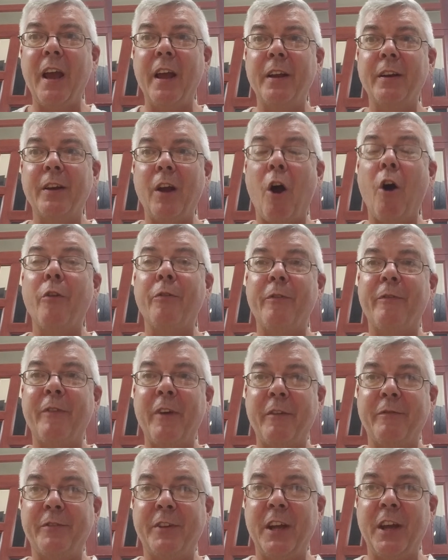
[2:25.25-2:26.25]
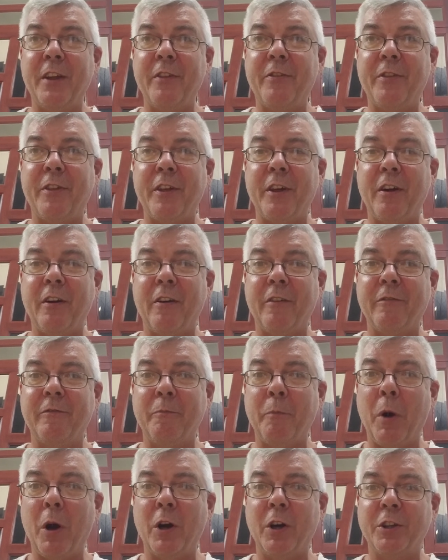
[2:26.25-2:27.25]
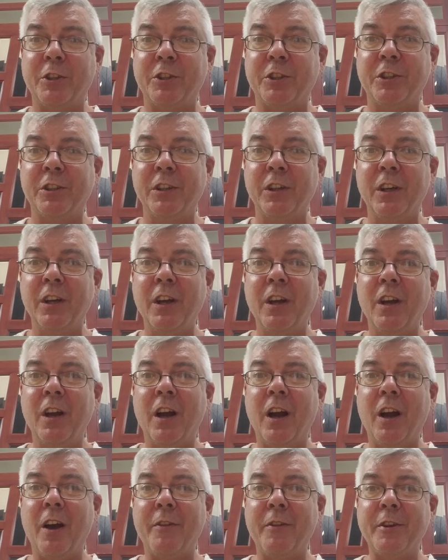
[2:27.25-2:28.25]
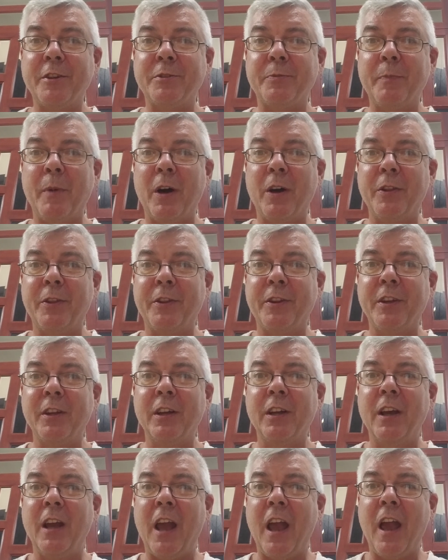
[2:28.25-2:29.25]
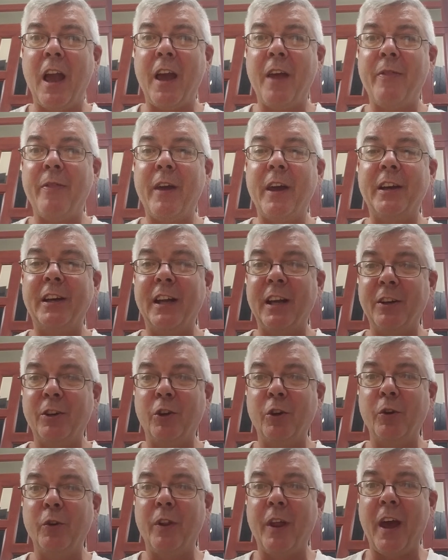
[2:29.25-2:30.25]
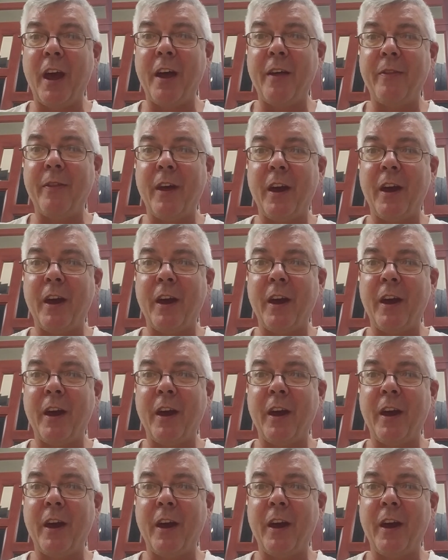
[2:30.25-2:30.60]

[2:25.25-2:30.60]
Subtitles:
on the 15th of March this month, and they did do that.